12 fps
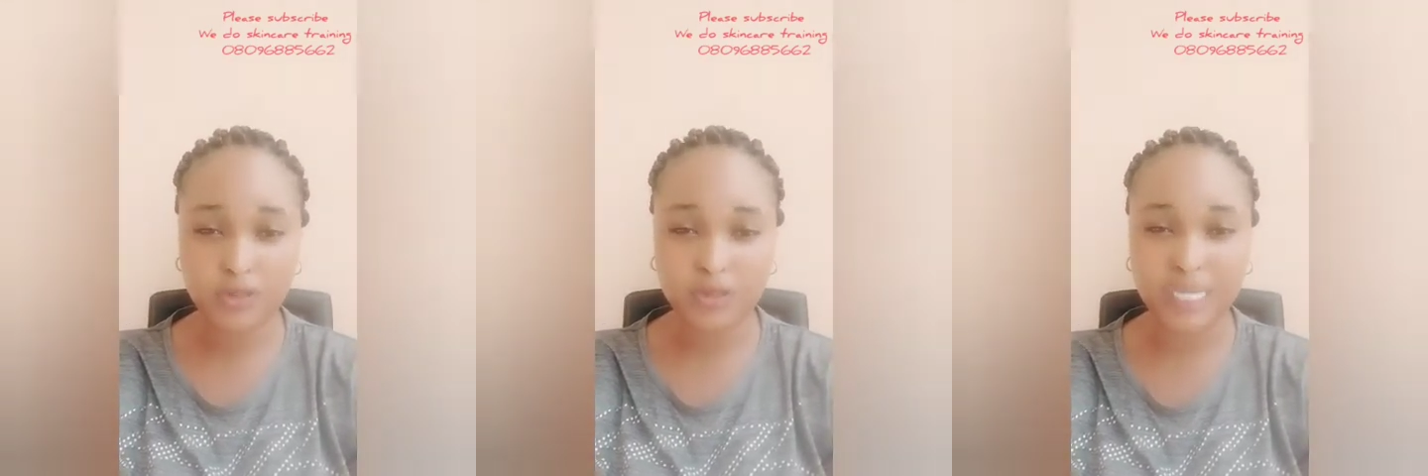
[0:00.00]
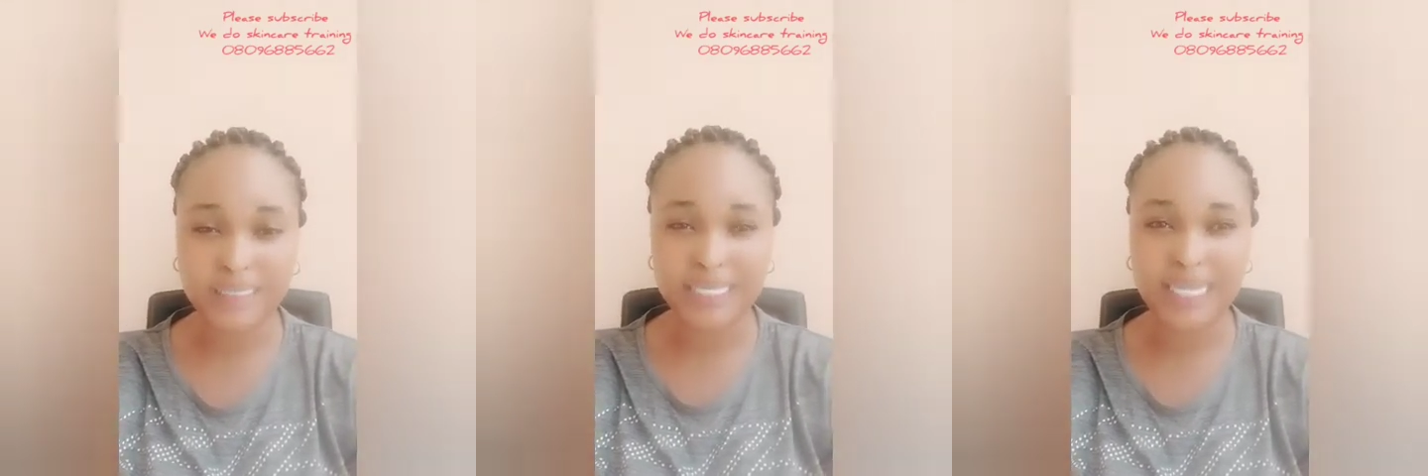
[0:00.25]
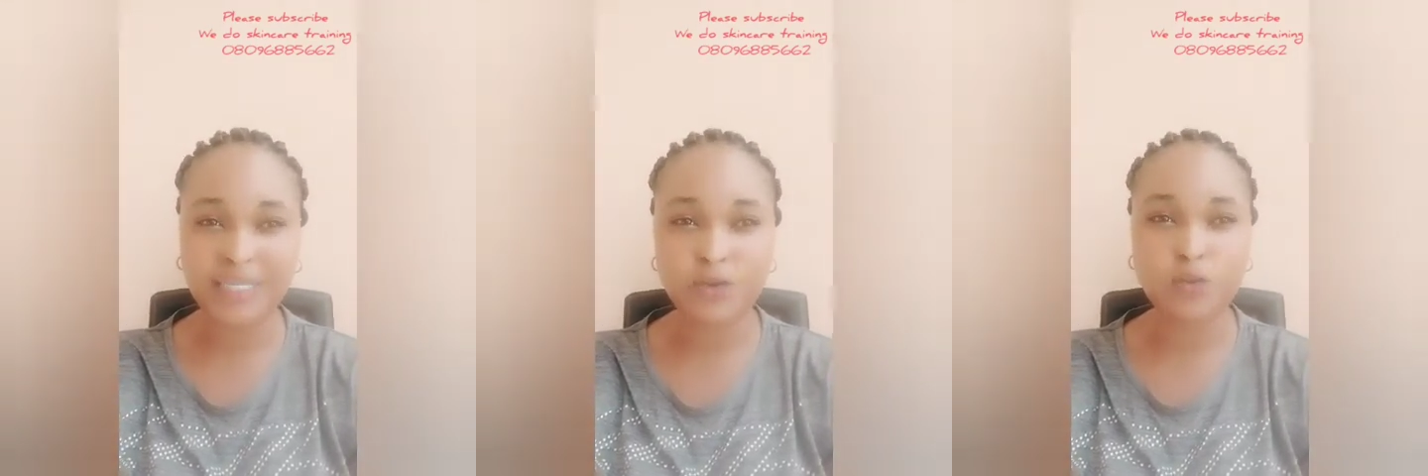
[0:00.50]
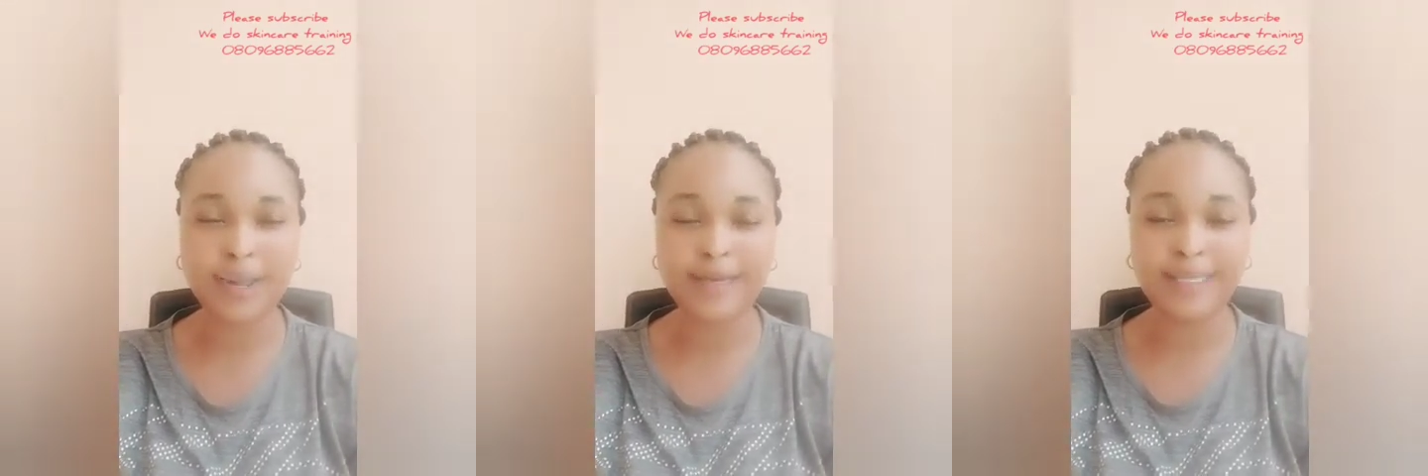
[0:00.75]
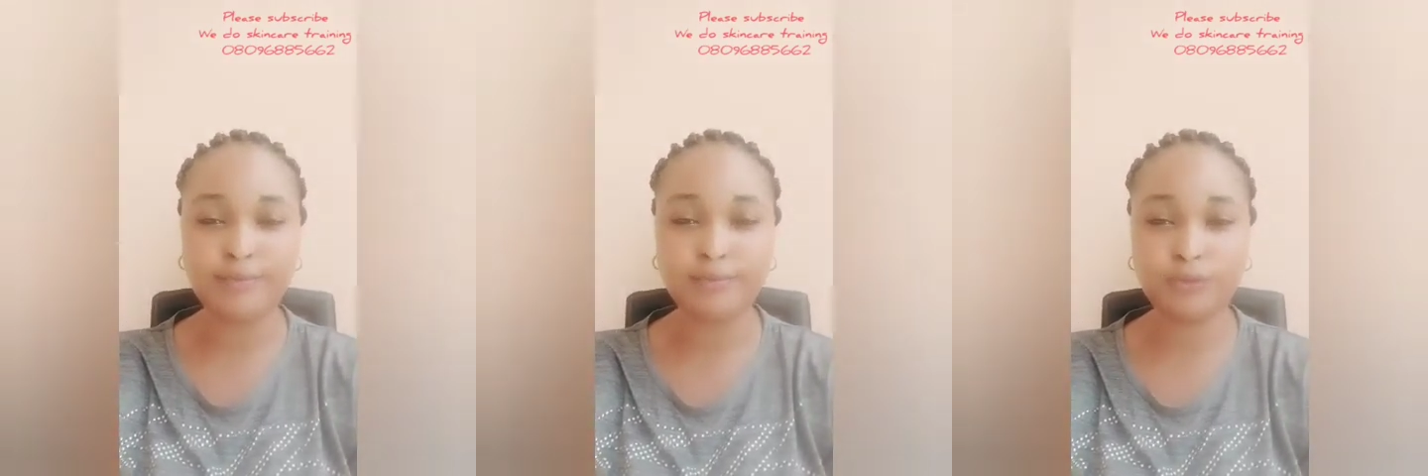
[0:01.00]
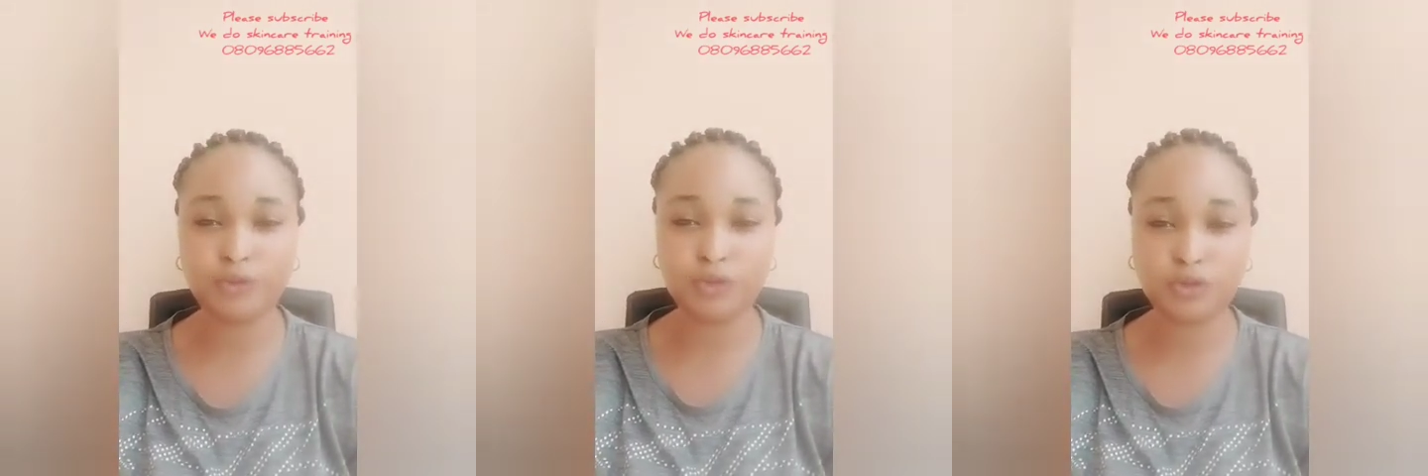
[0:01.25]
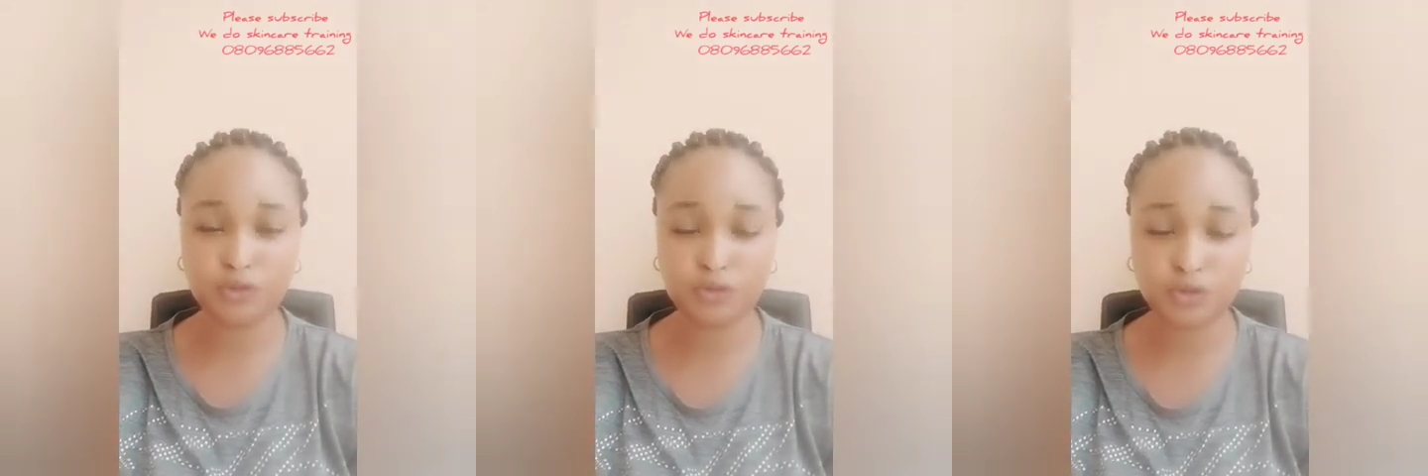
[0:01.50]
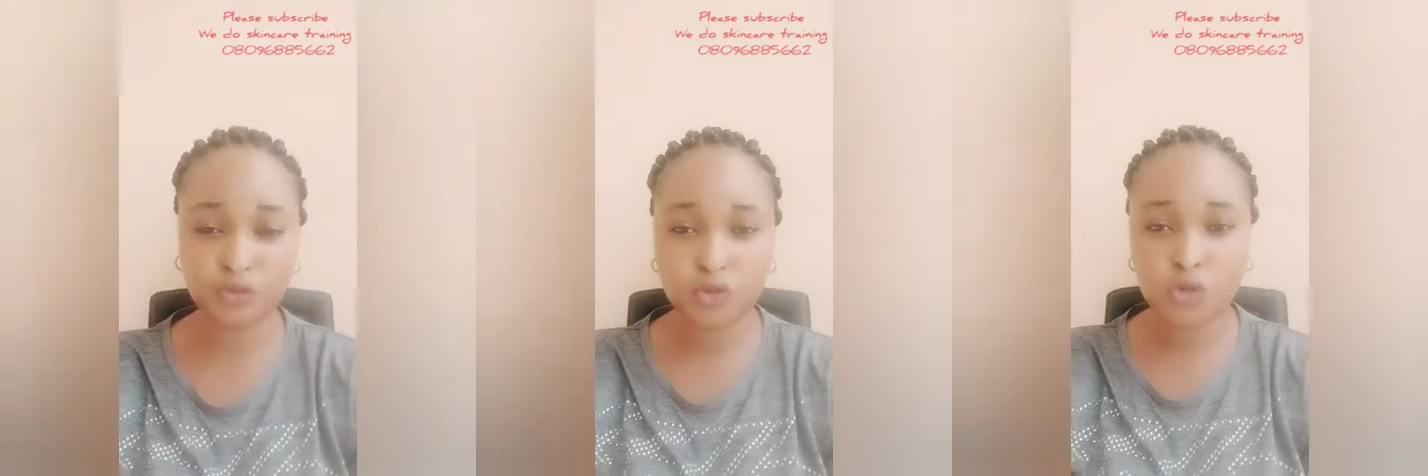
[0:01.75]
you start any whitening
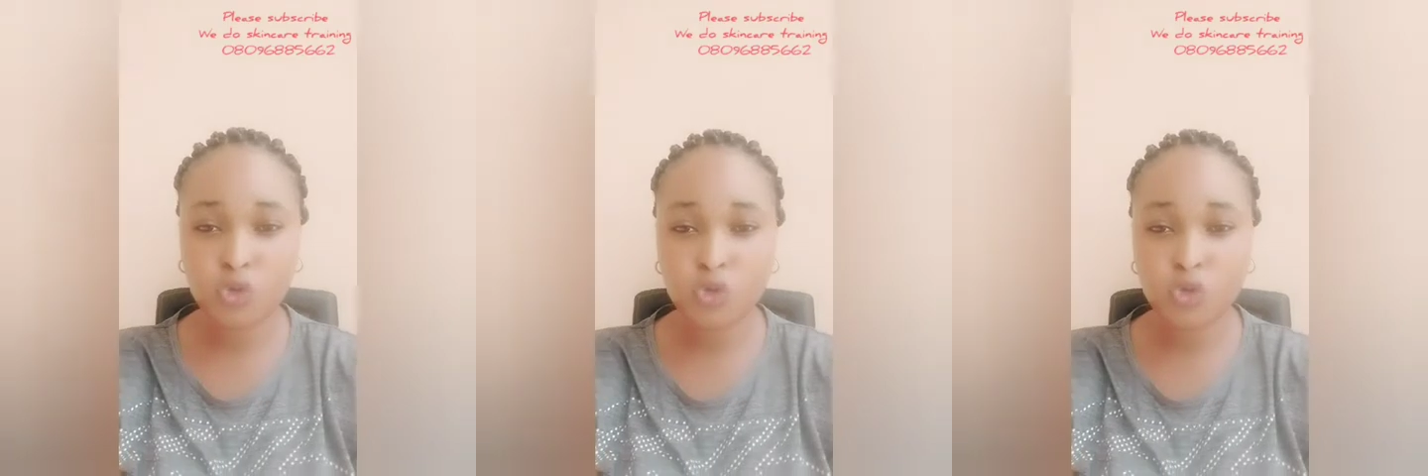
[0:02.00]
product